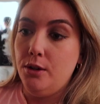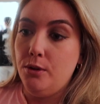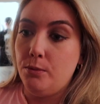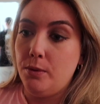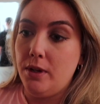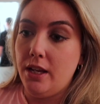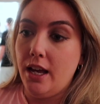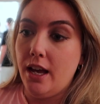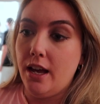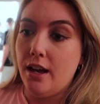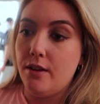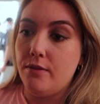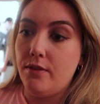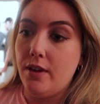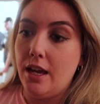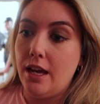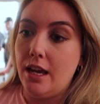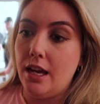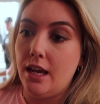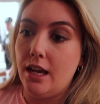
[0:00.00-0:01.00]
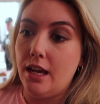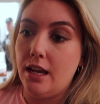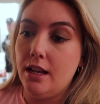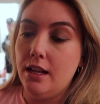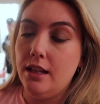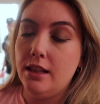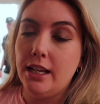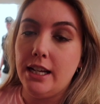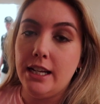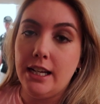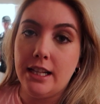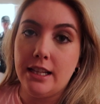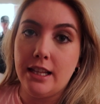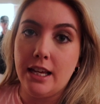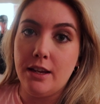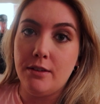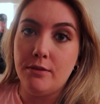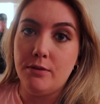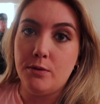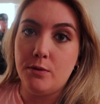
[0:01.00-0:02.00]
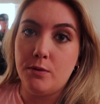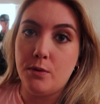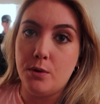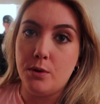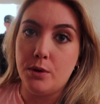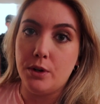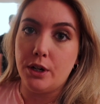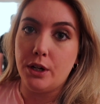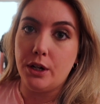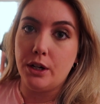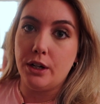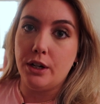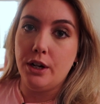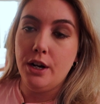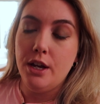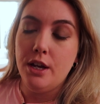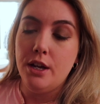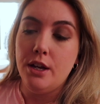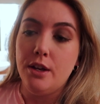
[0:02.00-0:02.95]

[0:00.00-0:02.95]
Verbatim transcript: we have a lightning lane for